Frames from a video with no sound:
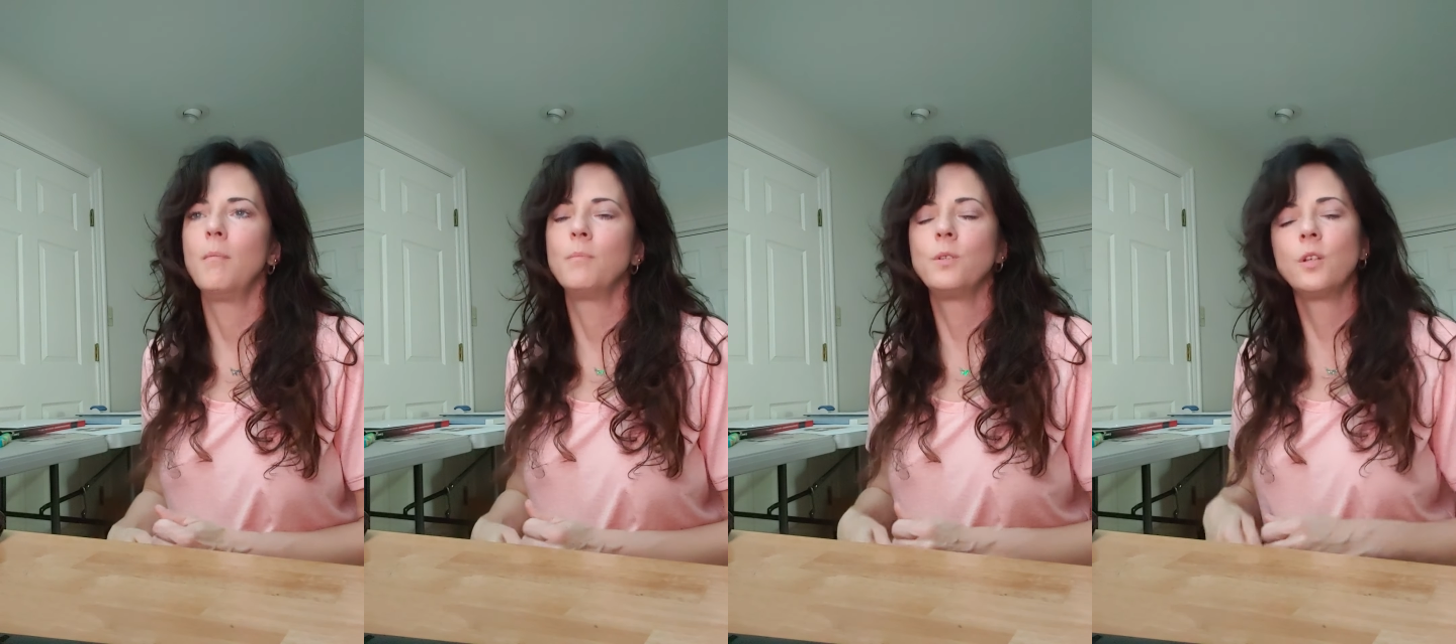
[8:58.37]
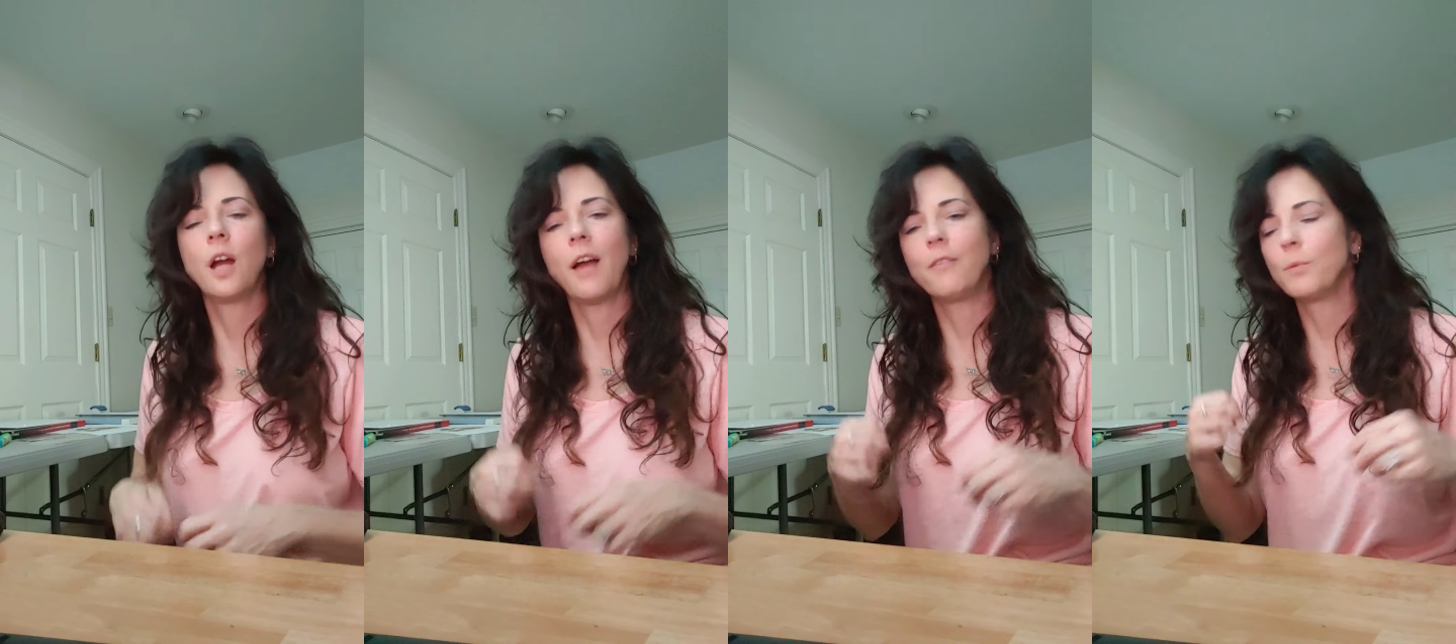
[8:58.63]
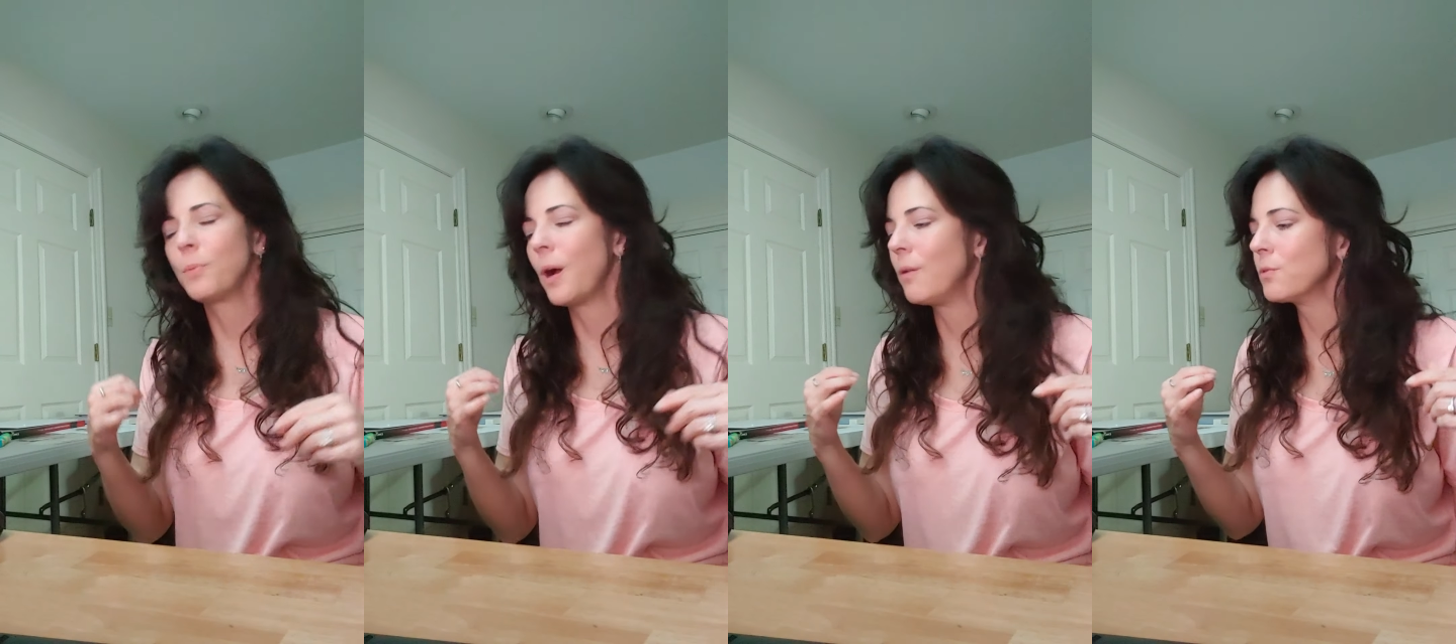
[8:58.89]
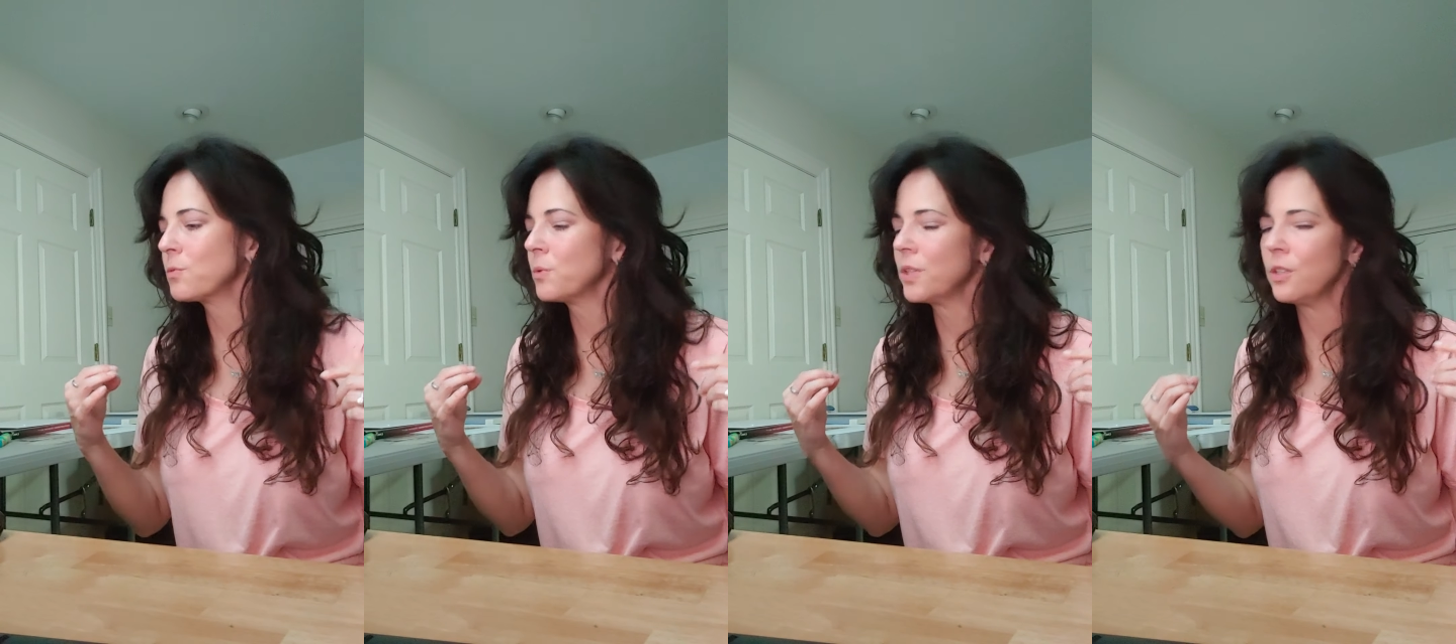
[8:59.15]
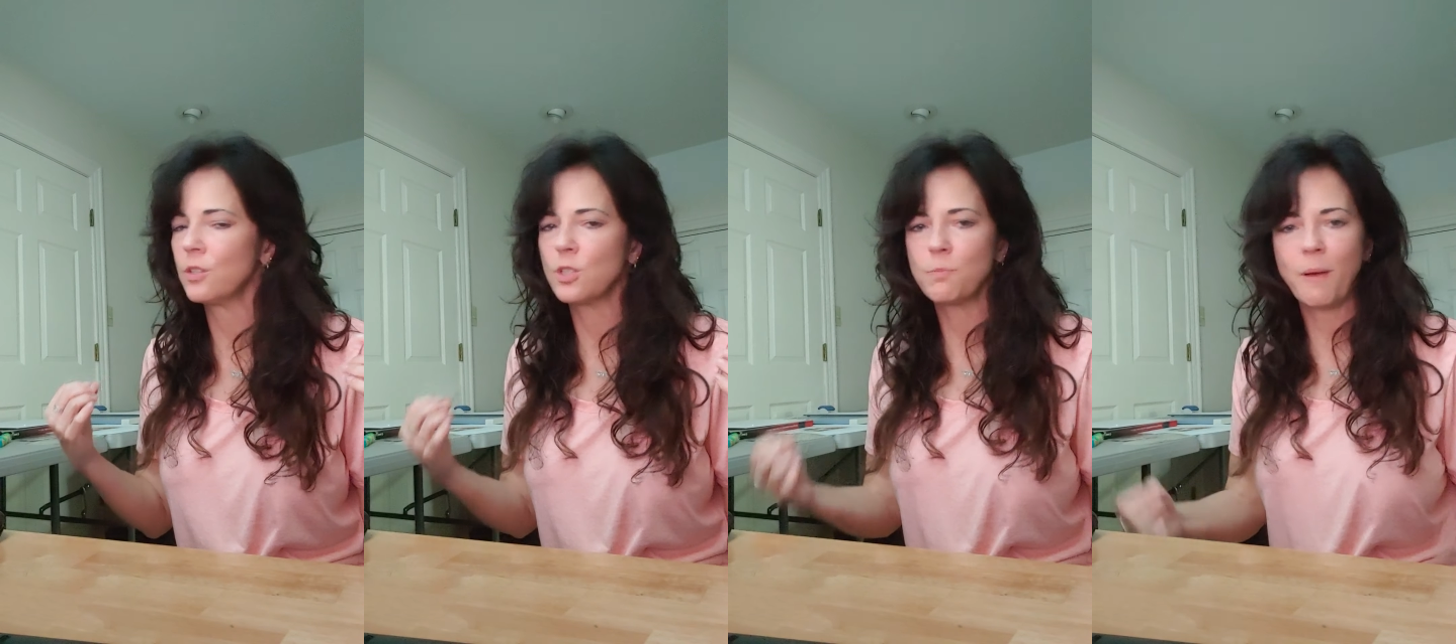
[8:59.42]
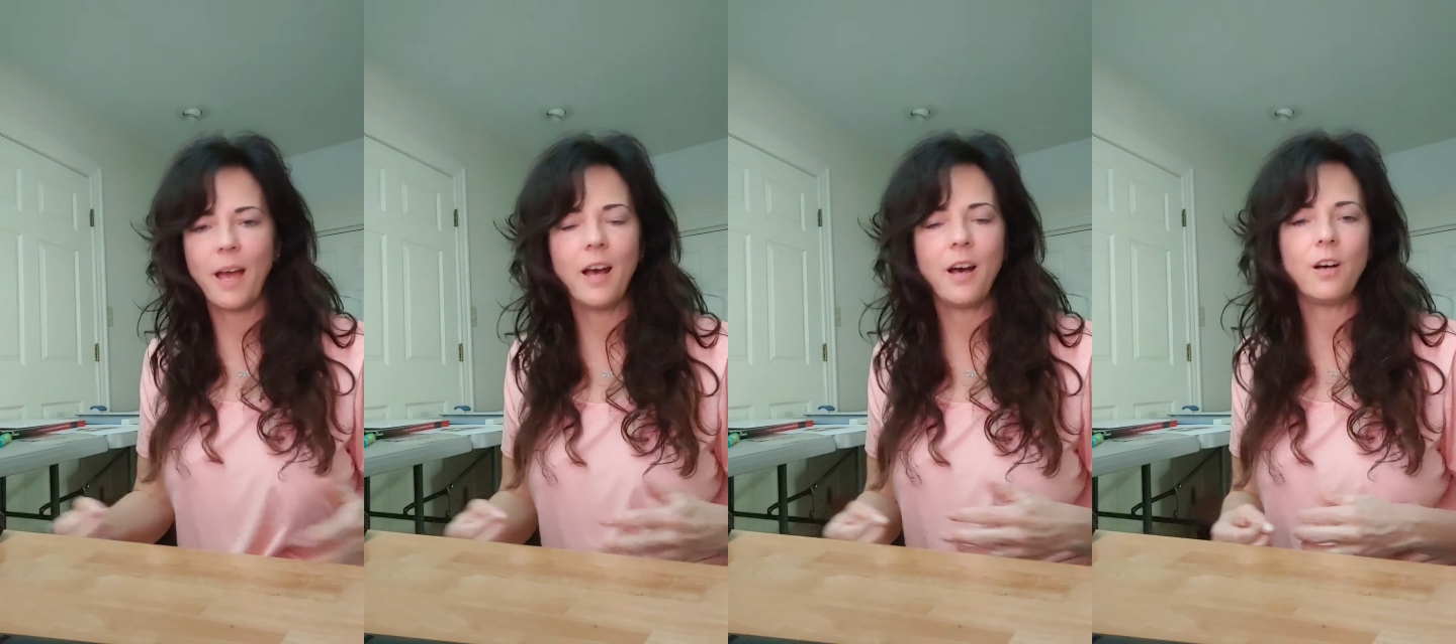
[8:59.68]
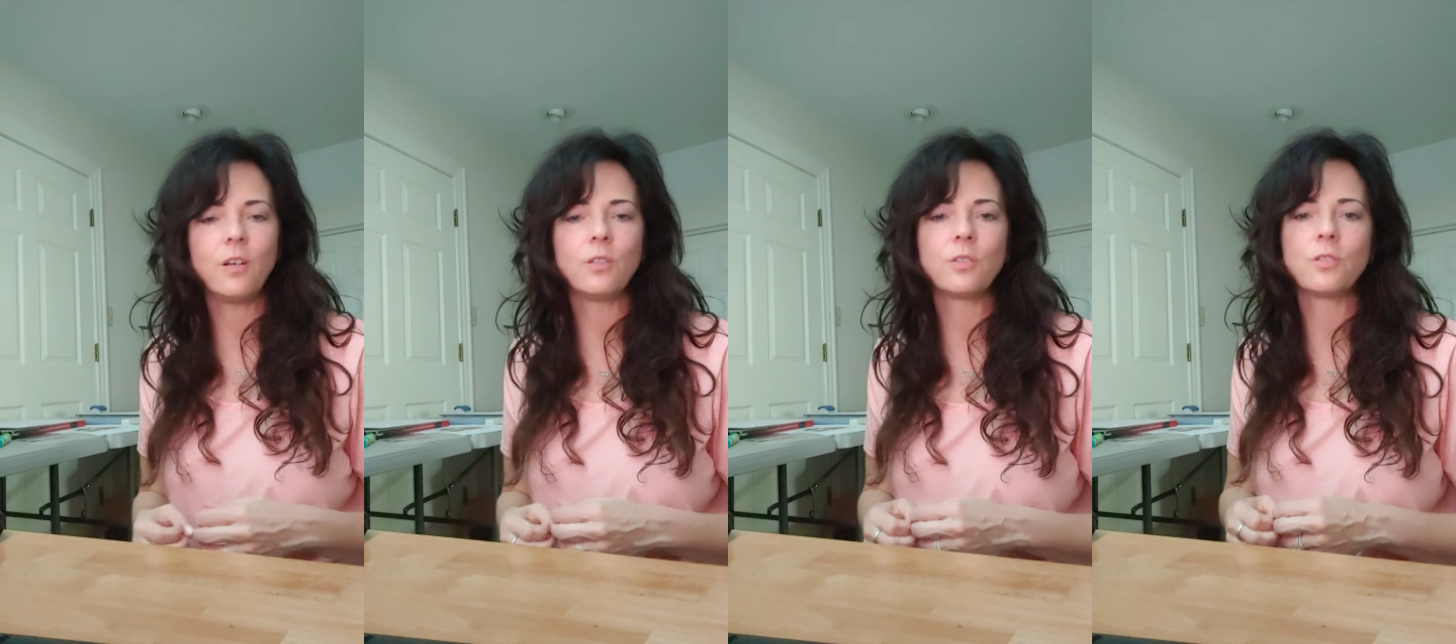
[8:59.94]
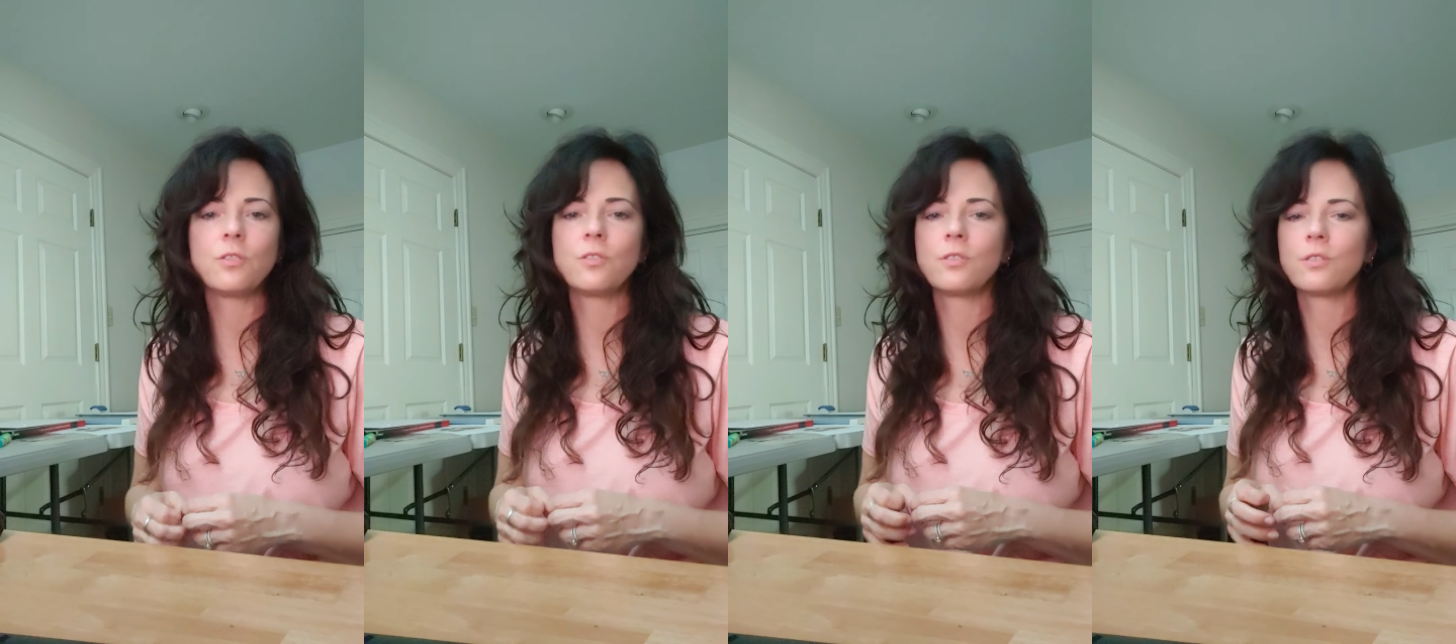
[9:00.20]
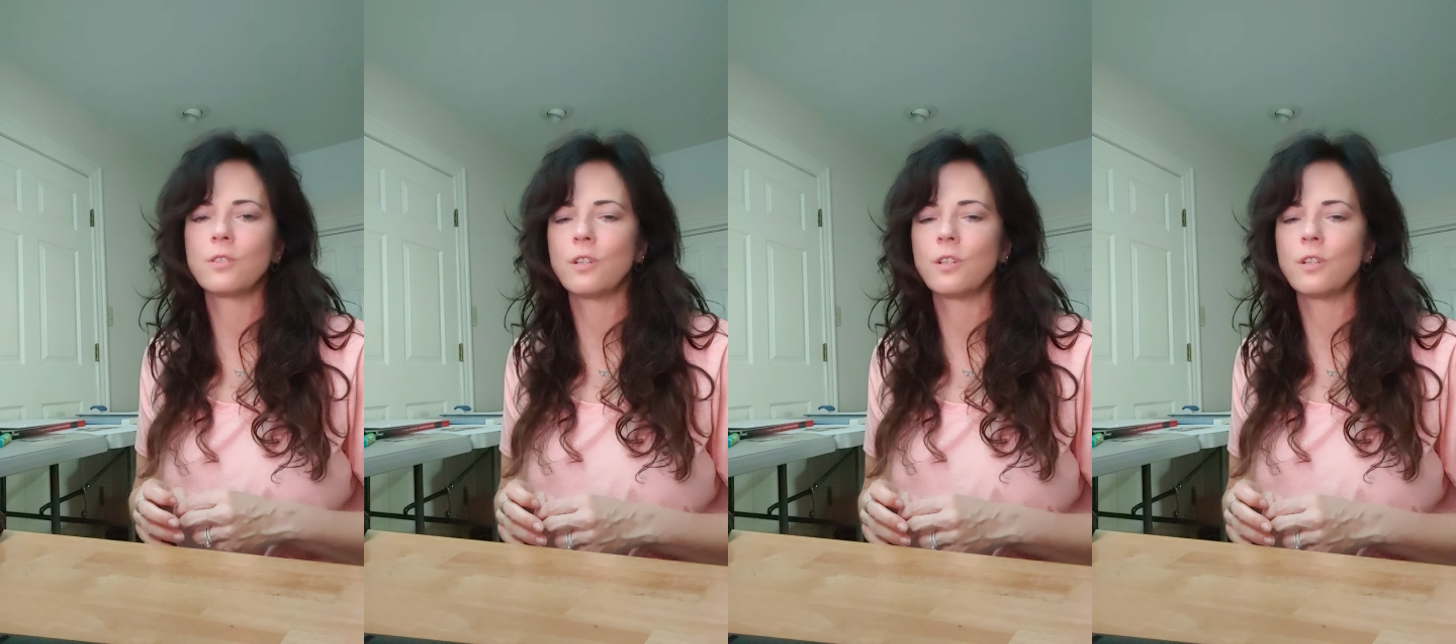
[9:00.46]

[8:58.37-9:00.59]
You're having problems with your spouse,